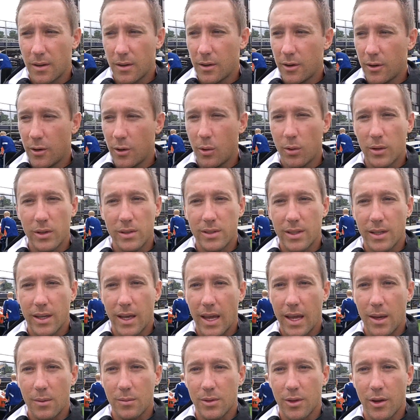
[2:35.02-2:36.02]
There are no easy
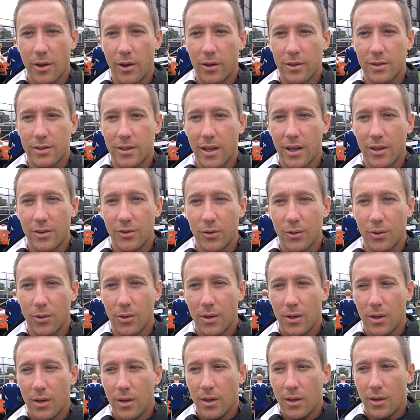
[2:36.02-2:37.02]
games on our schedule
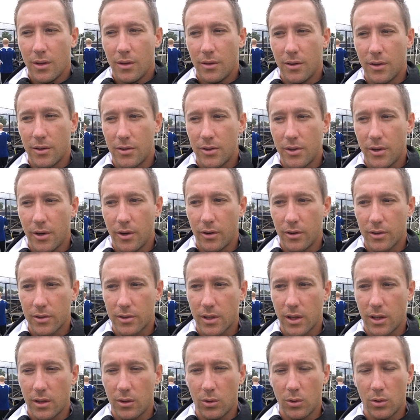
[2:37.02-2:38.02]
this year, and
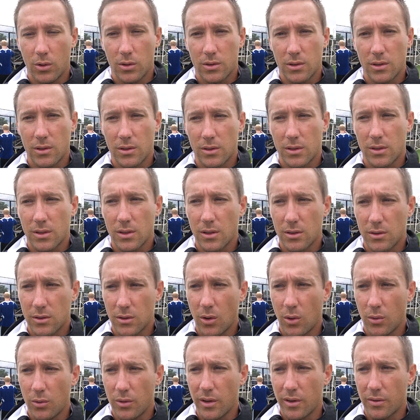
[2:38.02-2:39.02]
St. Louis is
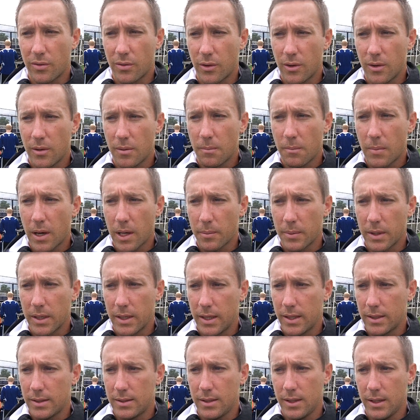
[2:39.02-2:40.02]
no different. Mike
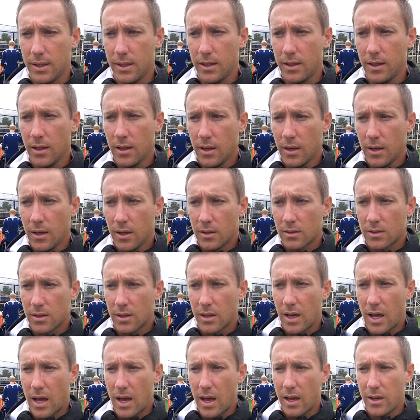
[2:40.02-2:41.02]
McGinty is
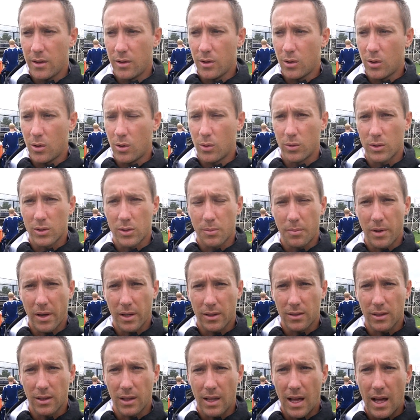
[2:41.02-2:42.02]
a guy I know,
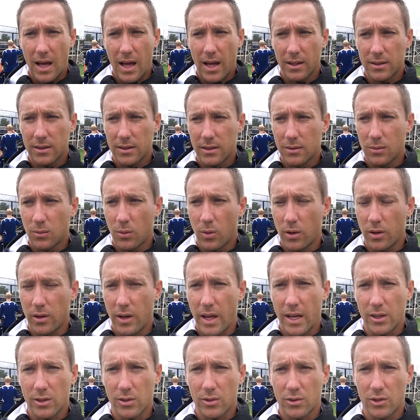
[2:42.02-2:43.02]
respect a lot, won a
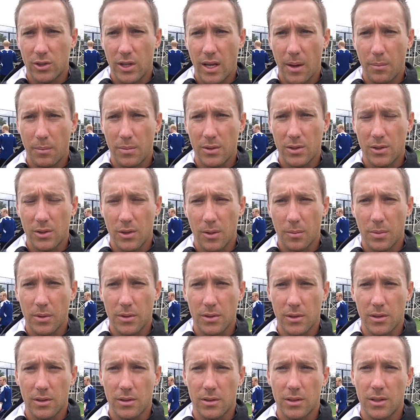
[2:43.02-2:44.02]
national championship.
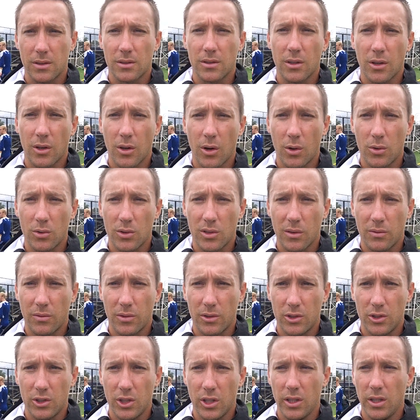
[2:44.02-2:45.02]
He's an assistant coach at
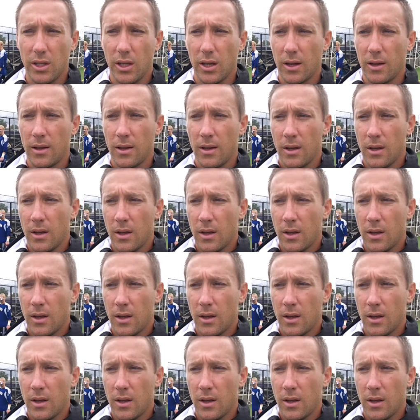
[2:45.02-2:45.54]
Virginia.